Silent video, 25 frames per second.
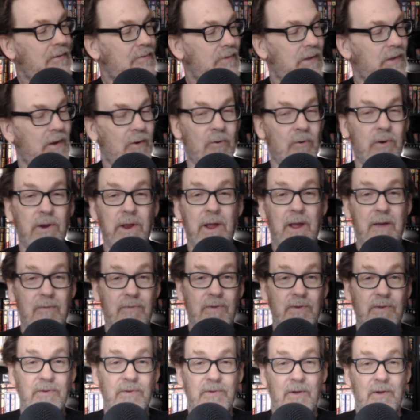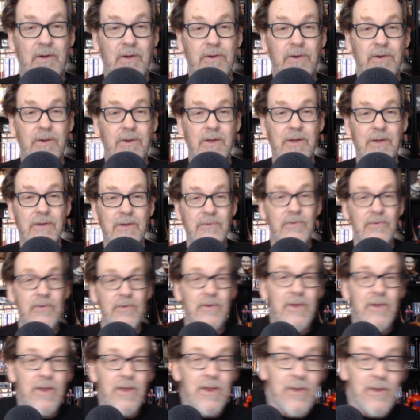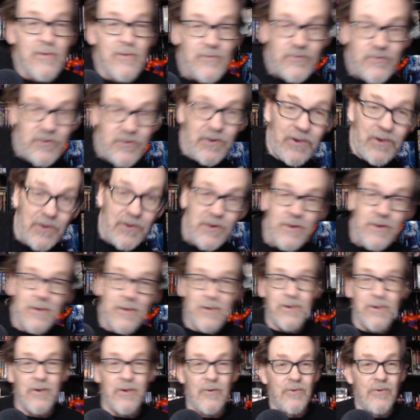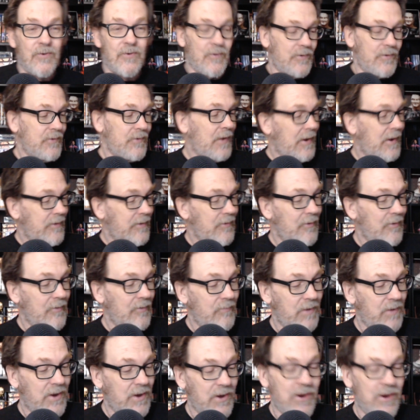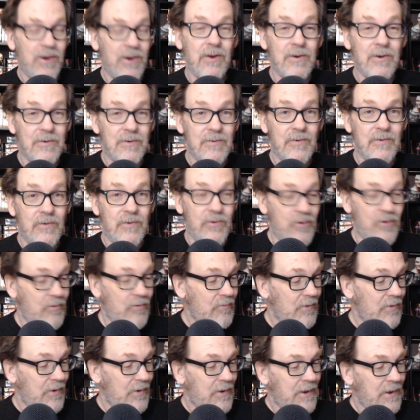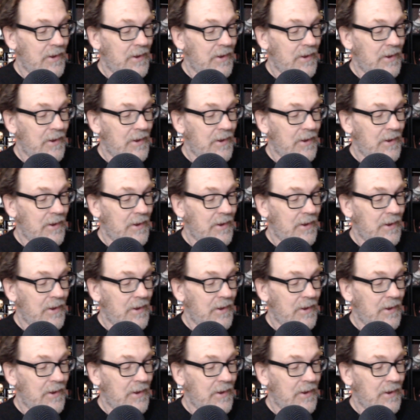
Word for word: I already have this on uh, CD, you know, so it's not going to be any new.